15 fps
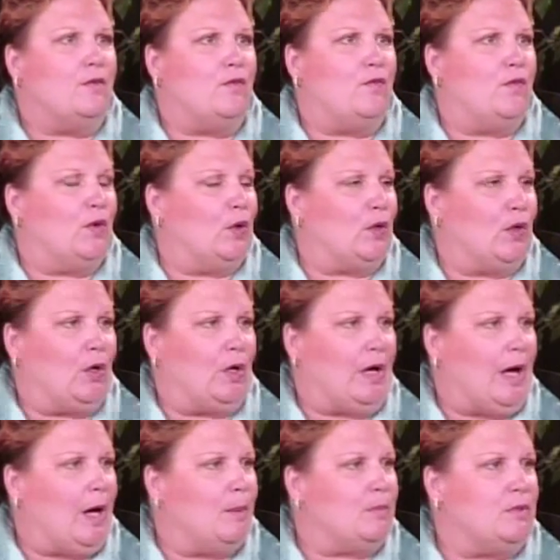further
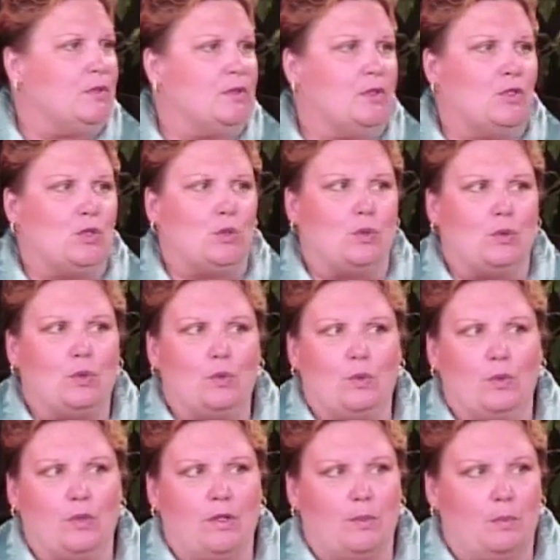up
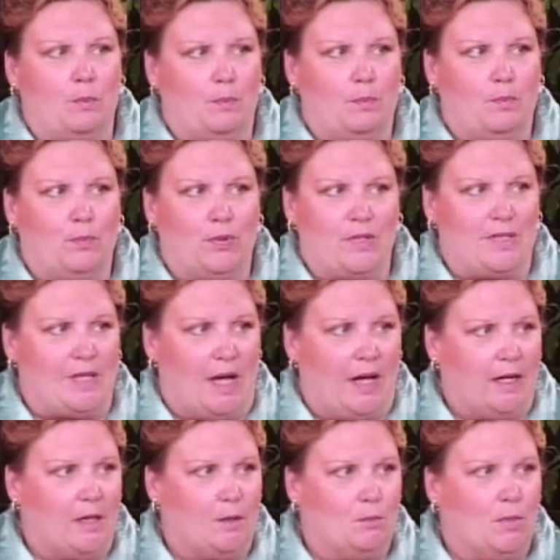to the
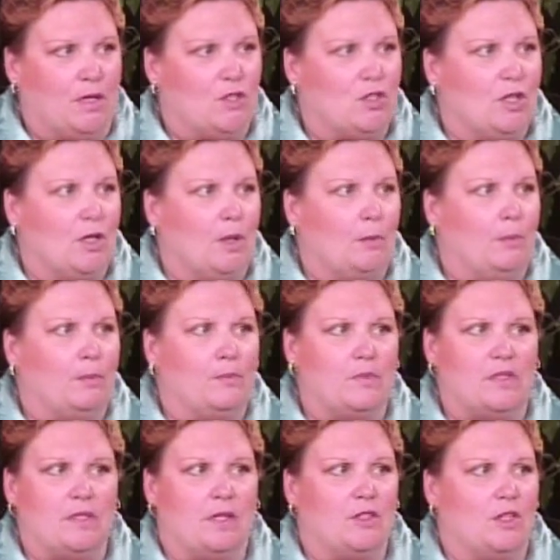presiding bishop,
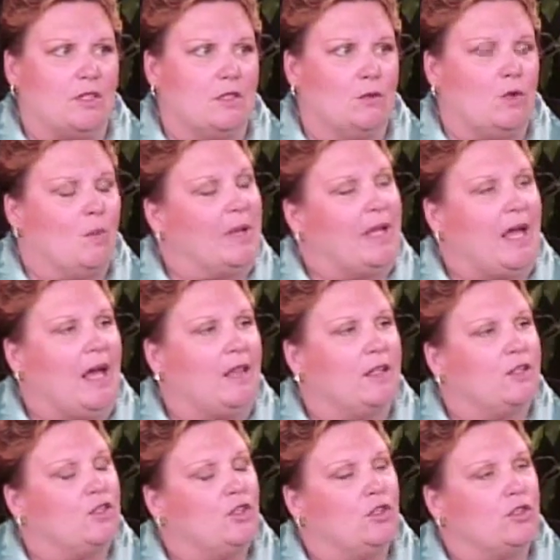such as the Roman
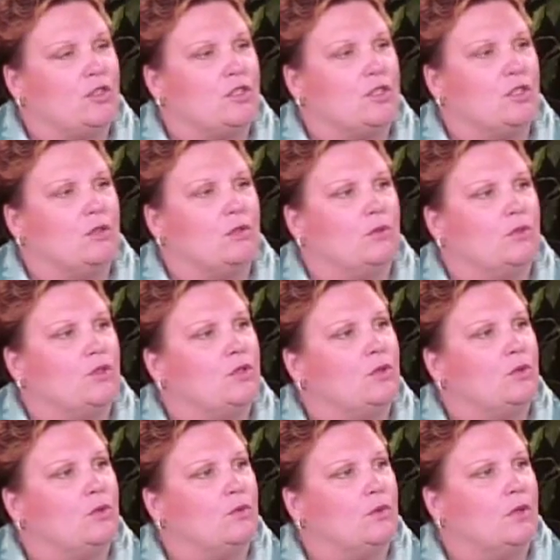Catholic churches do
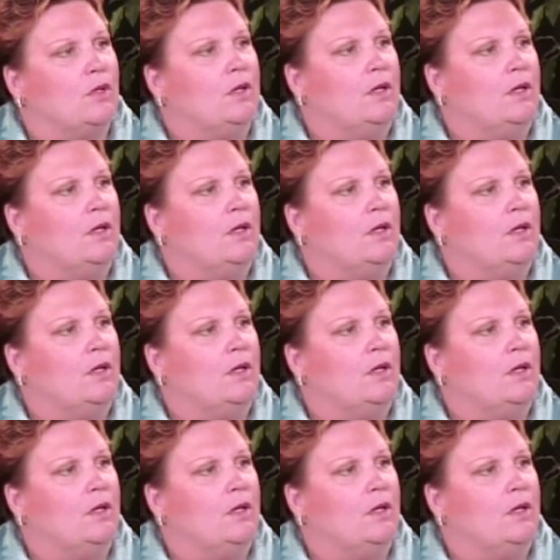to